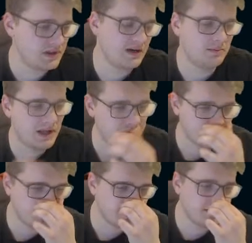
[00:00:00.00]
Yeah, now
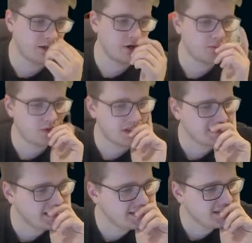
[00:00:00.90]
it's hunting my own
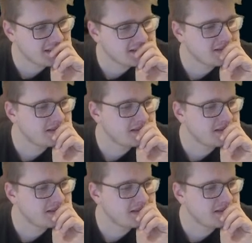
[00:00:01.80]
process.